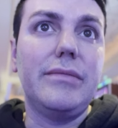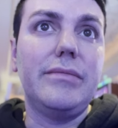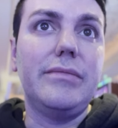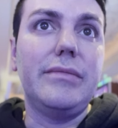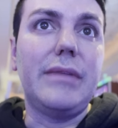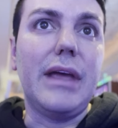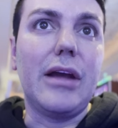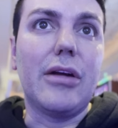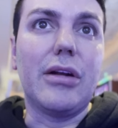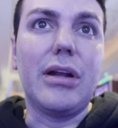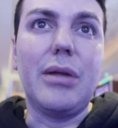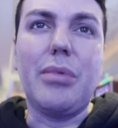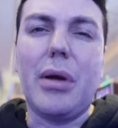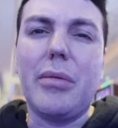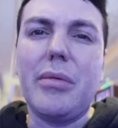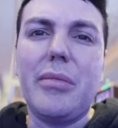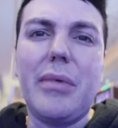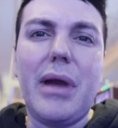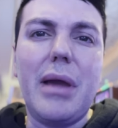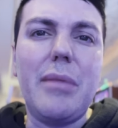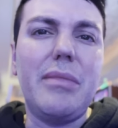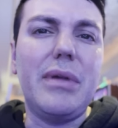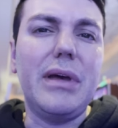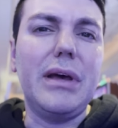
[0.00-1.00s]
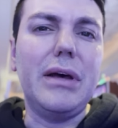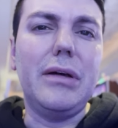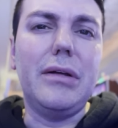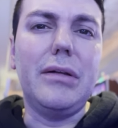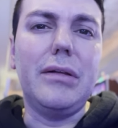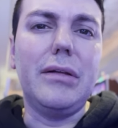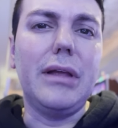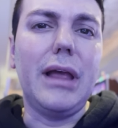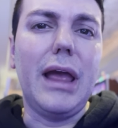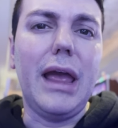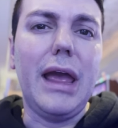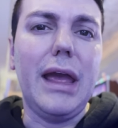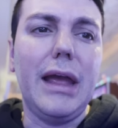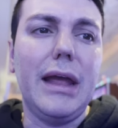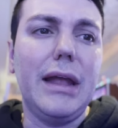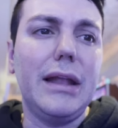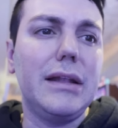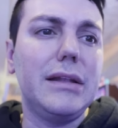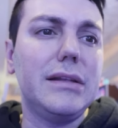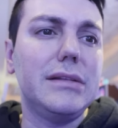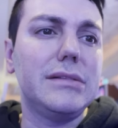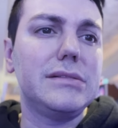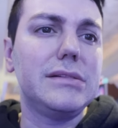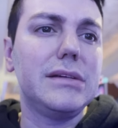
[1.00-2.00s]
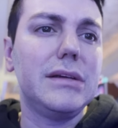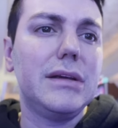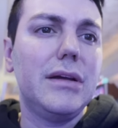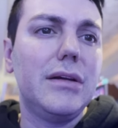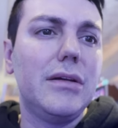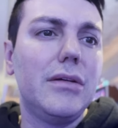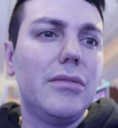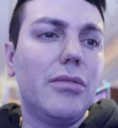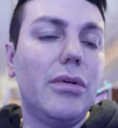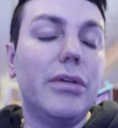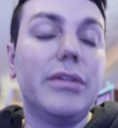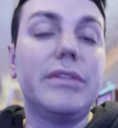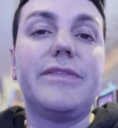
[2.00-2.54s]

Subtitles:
they already brought me my bill. And well,